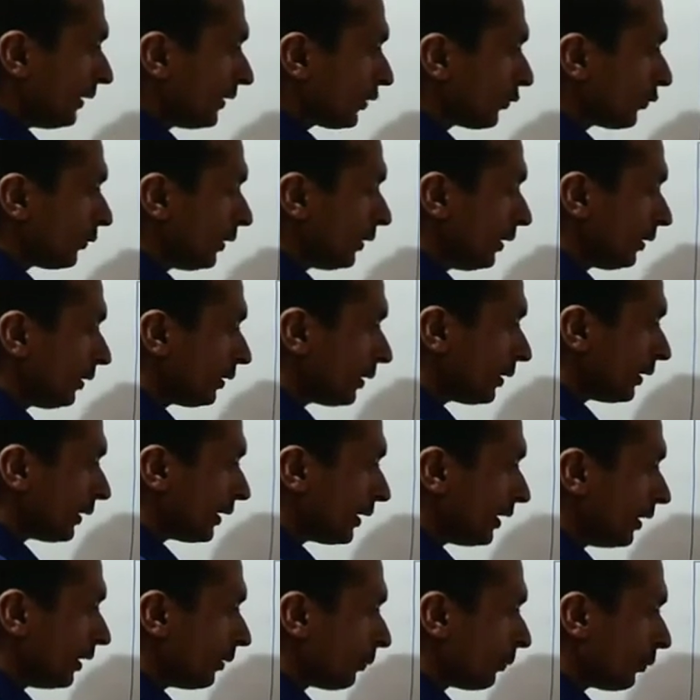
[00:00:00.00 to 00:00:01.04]
this one,
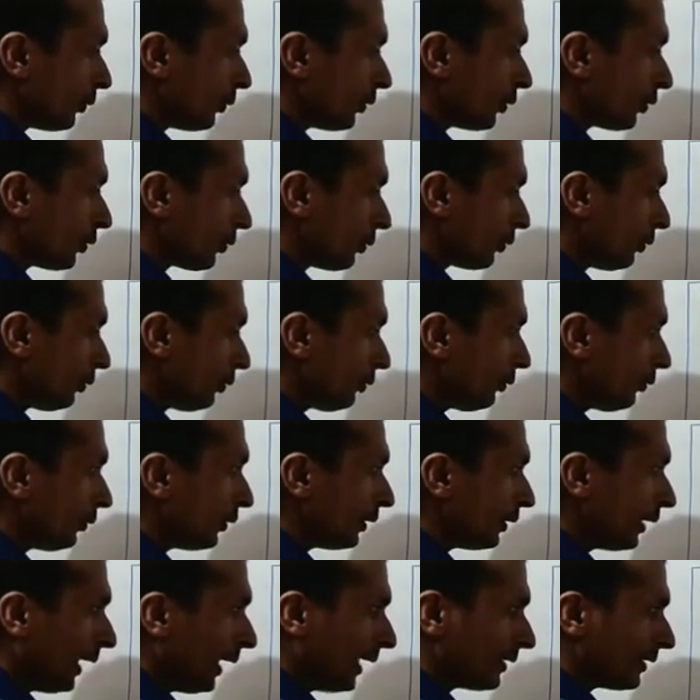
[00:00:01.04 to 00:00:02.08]
13 upon 2
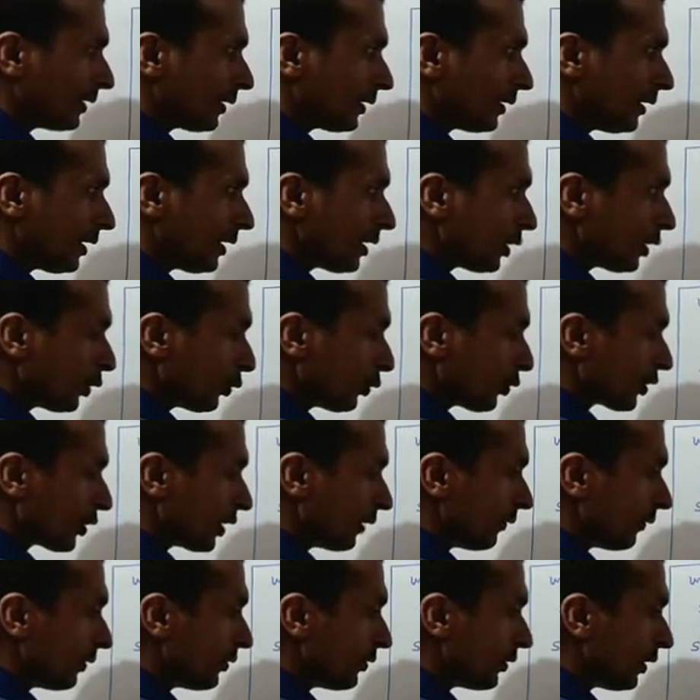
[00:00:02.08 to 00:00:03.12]
as it is, 2
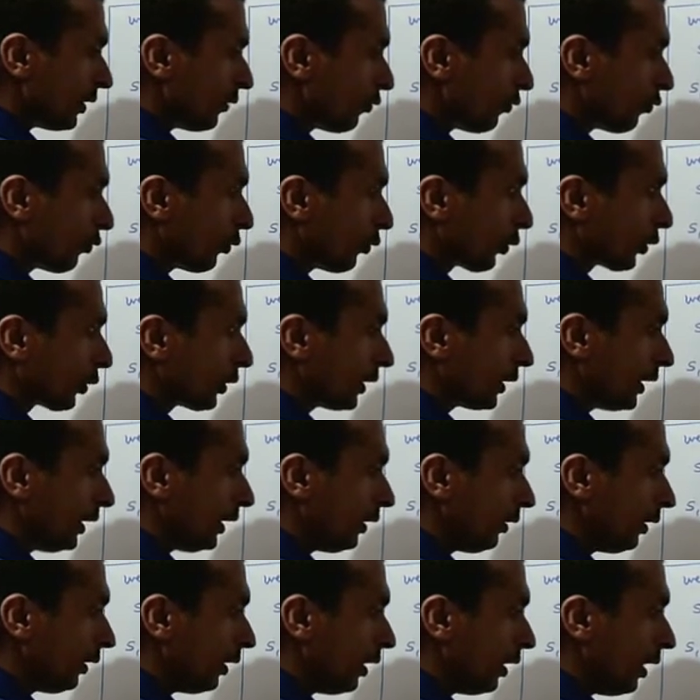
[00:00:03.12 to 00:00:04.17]
7 ja
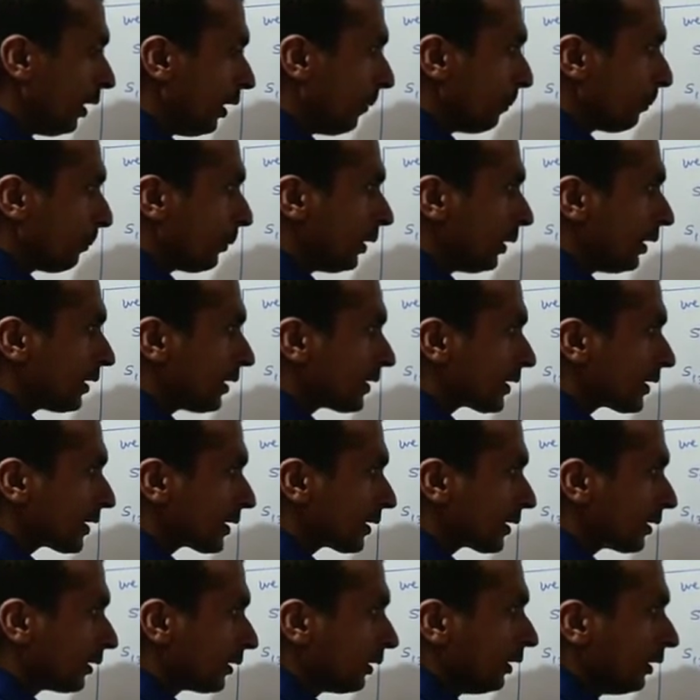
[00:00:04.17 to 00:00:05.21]
14
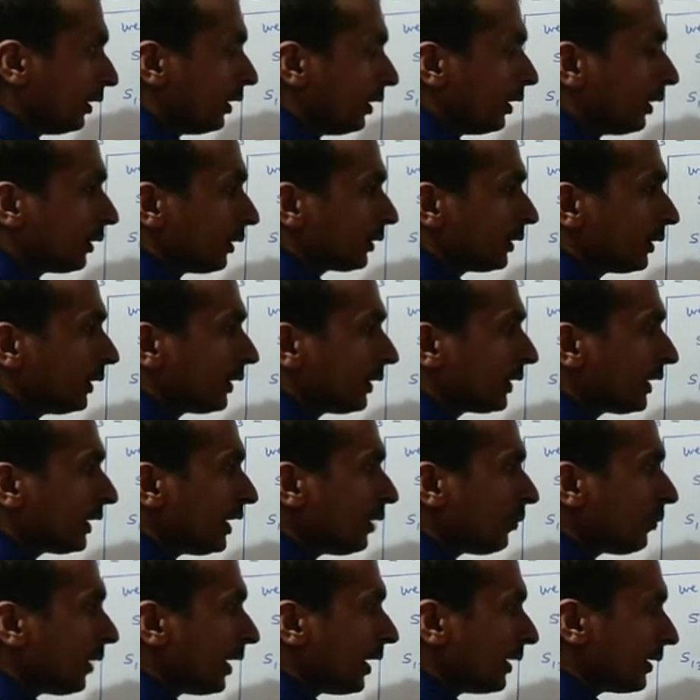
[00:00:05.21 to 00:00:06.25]
plus 13
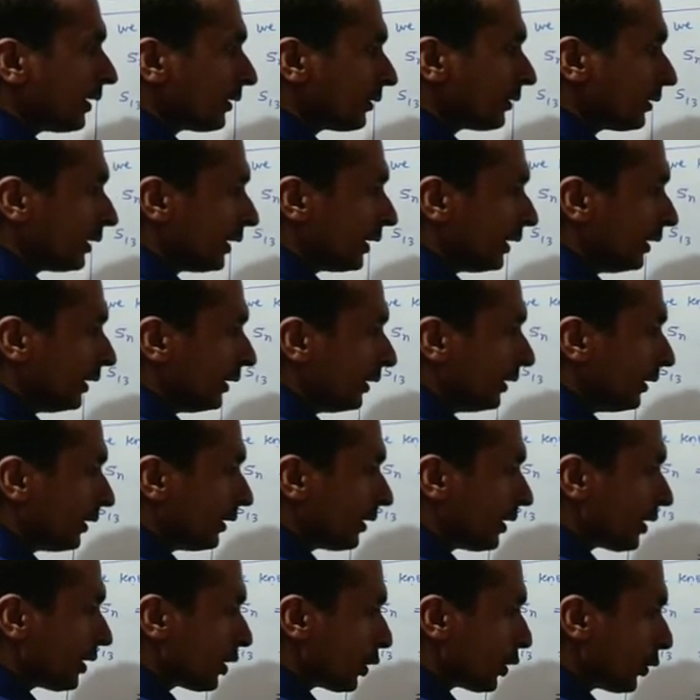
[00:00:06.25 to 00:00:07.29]
minus 3, it
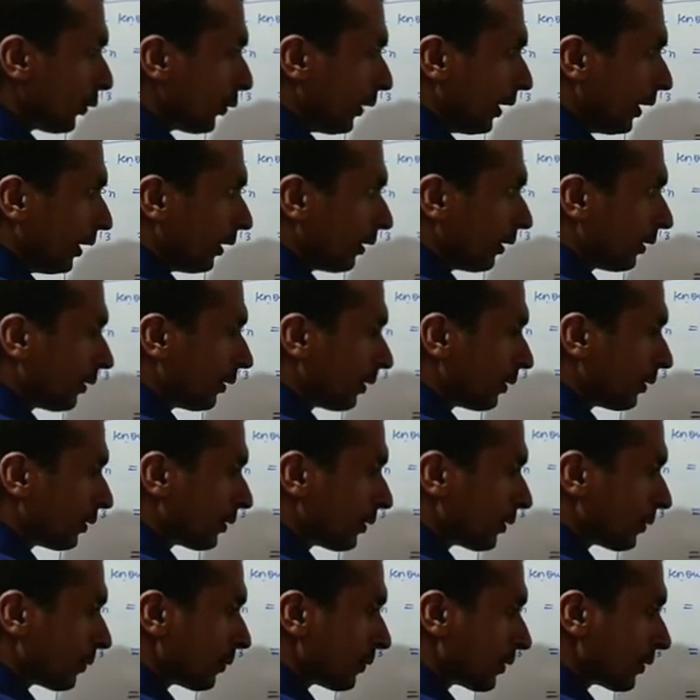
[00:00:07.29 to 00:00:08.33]
is 12,
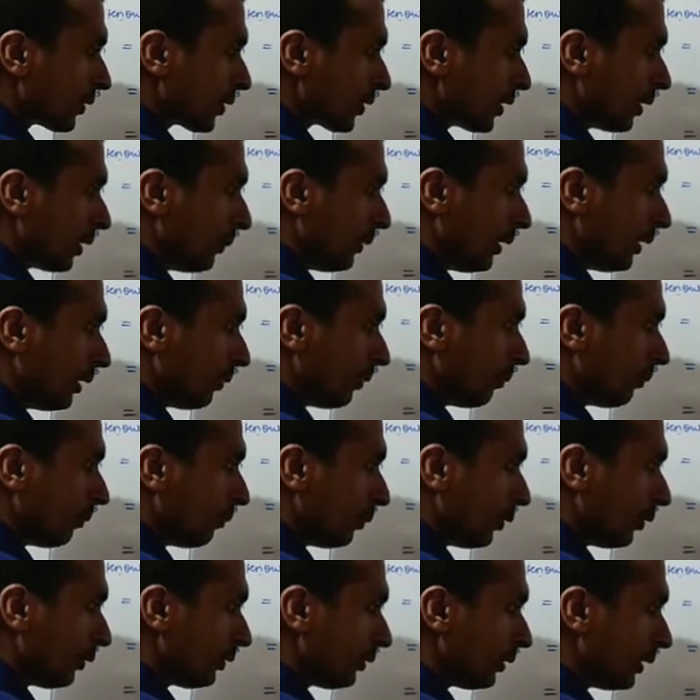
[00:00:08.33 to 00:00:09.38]
7
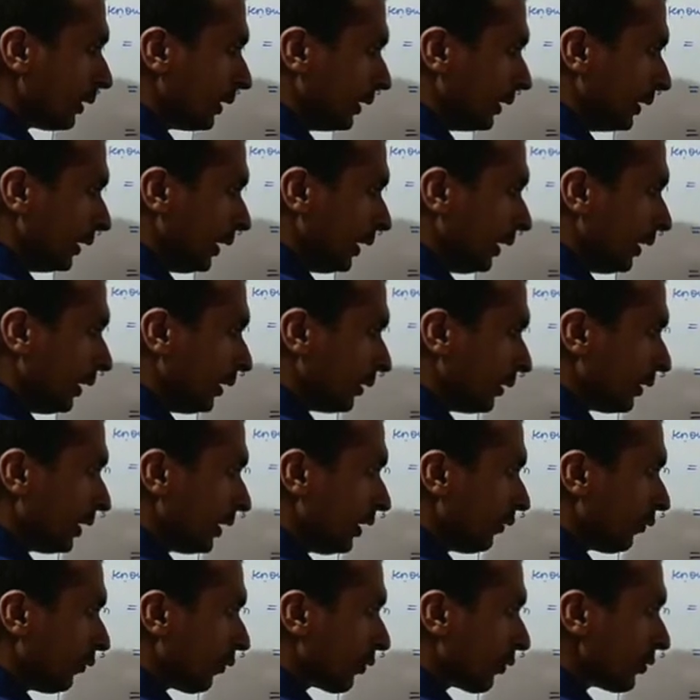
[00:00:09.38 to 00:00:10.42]
upon 3, 3
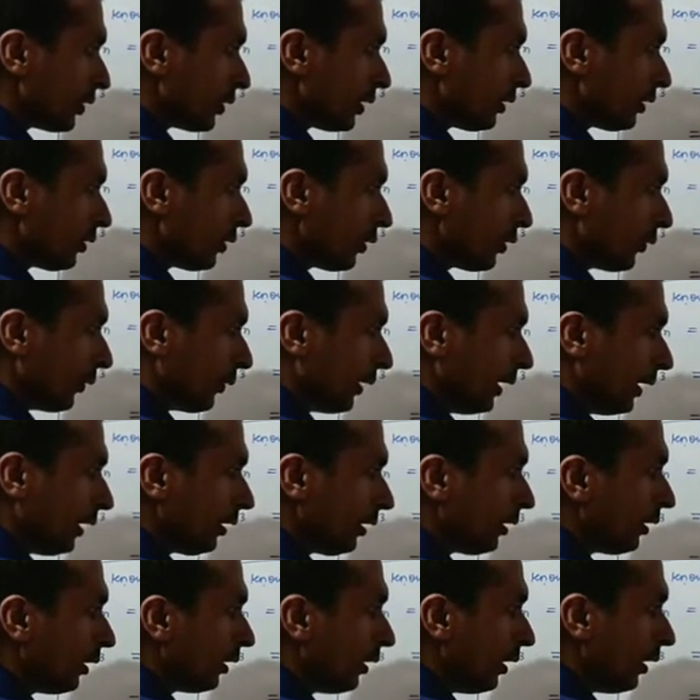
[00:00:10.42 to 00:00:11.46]
4 ja 12.
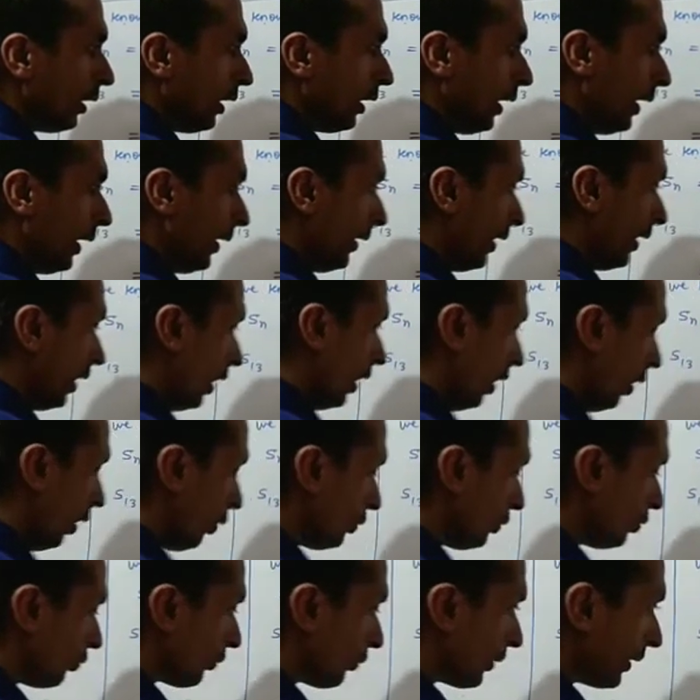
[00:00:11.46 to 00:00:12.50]
Now
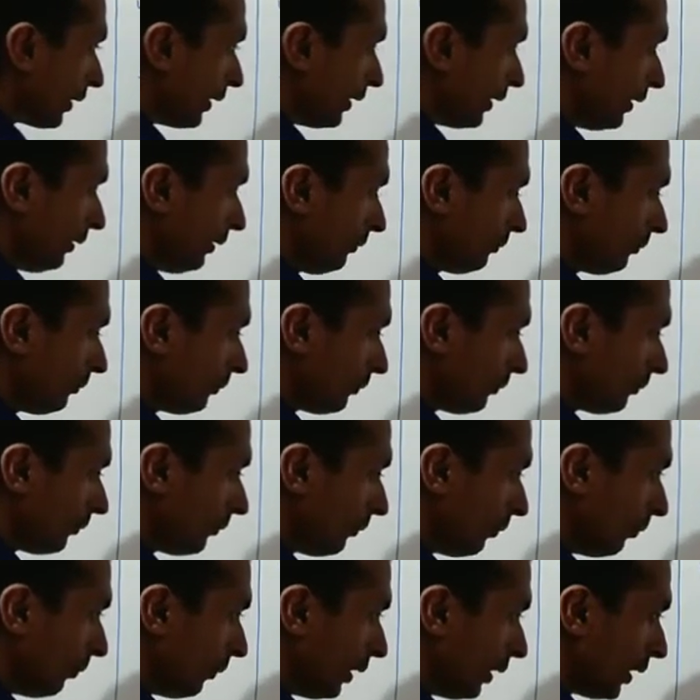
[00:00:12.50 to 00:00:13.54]
you can
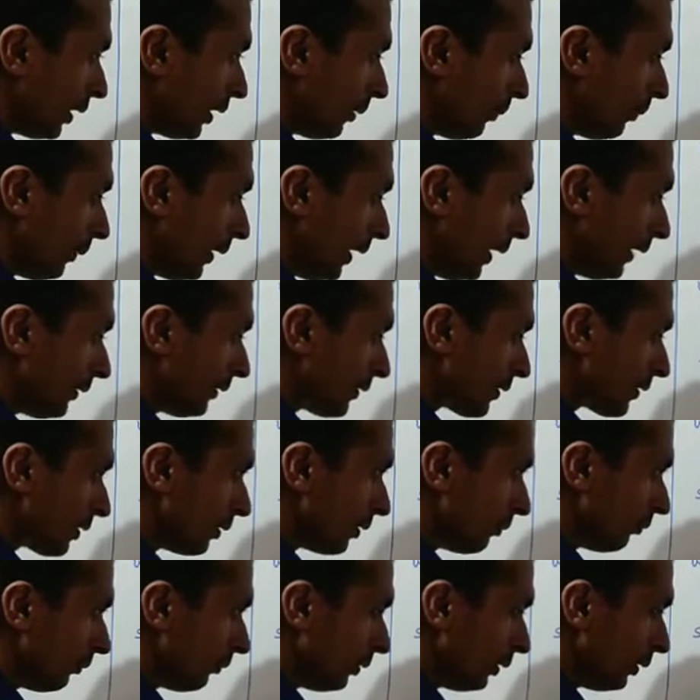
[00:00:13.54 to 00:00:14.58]
multiply this
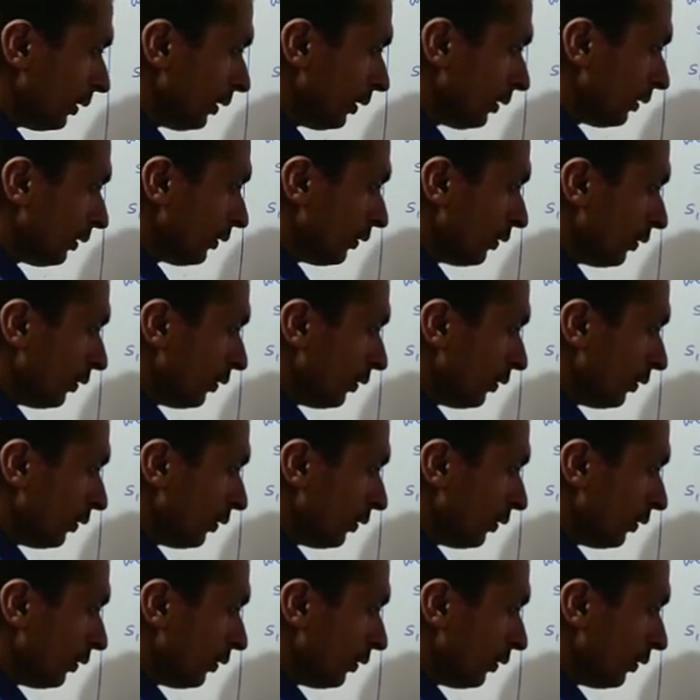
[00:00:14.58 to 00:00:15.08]
number,